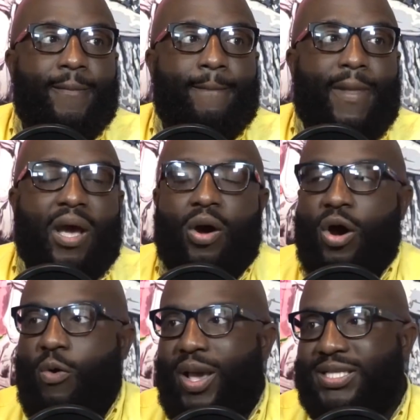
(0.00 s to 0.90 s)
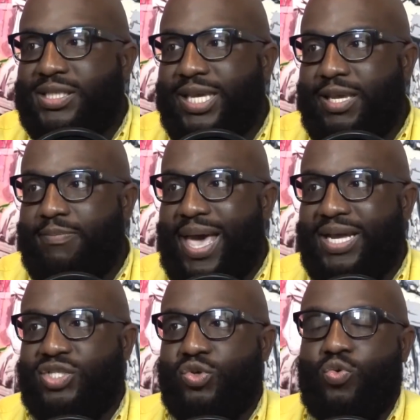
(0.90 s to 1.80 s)
I always lean
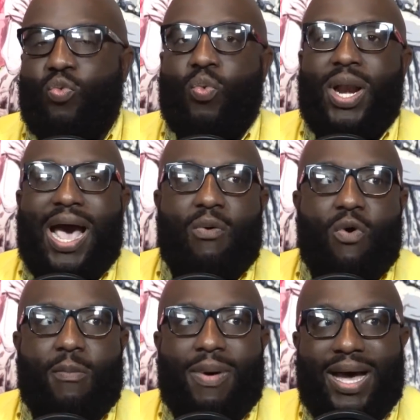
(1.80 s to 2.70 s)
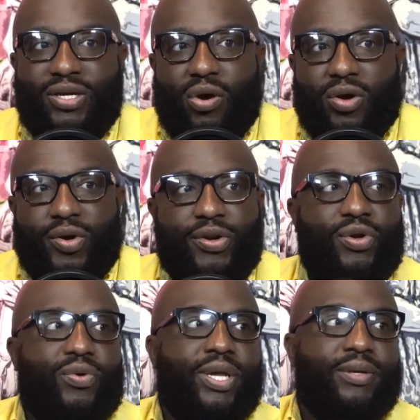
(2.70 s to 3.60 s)
back to what I want my daughter to
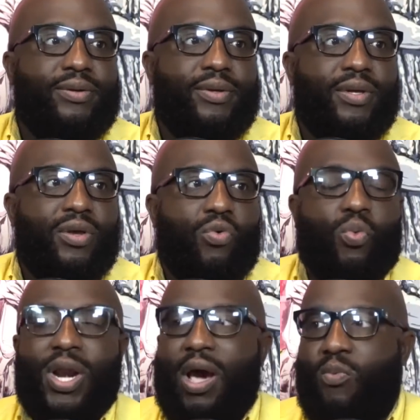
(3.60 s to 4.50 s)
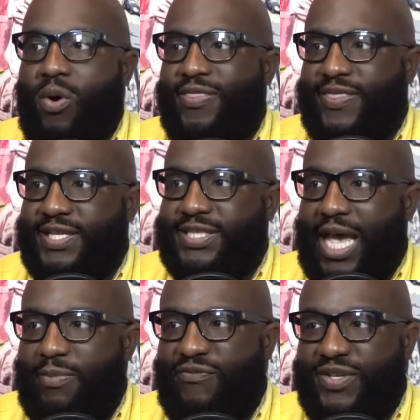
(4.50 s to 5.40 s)
do it, what I want this
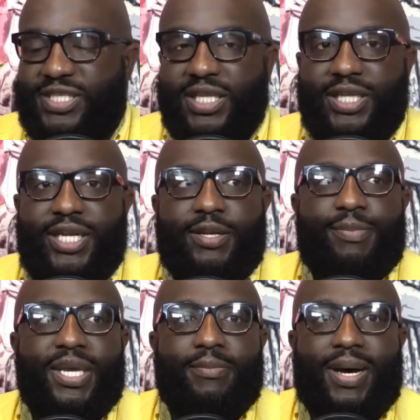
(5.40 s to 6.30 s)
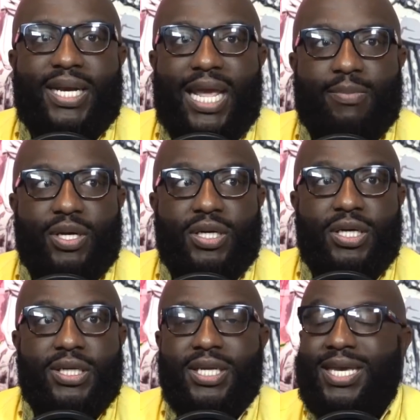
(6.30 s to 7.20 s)
type of facility to be in my
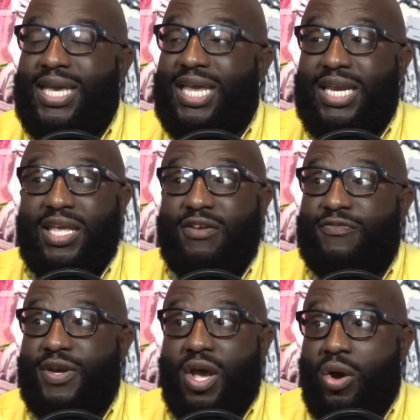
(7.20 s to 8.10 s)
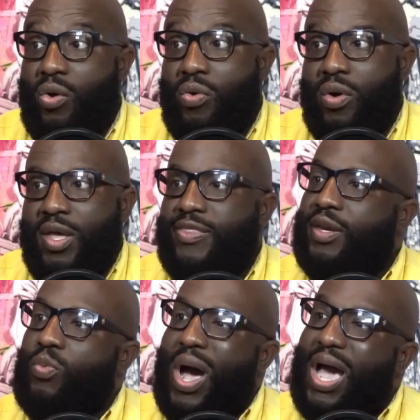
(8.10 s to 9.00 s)
neighborhood. And if no,
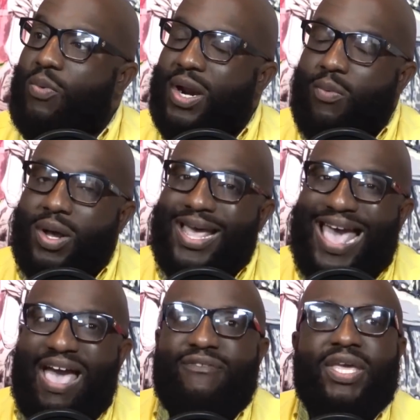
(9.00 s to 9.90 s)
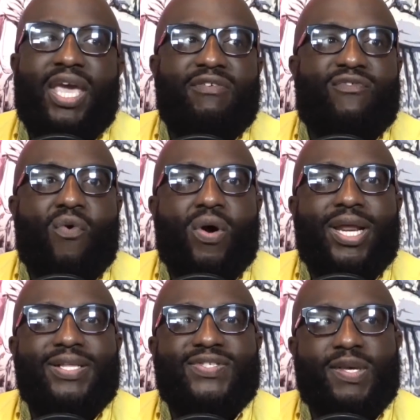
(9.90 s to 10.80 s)
then why would I want to advocate for it
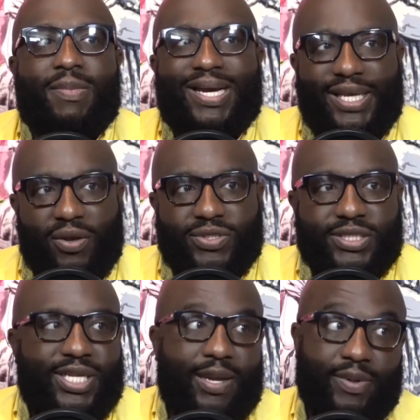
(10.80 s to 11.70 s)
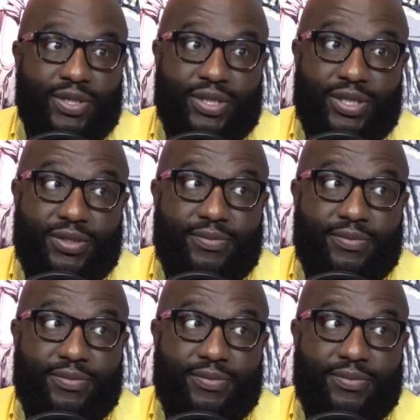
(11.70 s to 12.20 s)
in somebody else's neighborhood?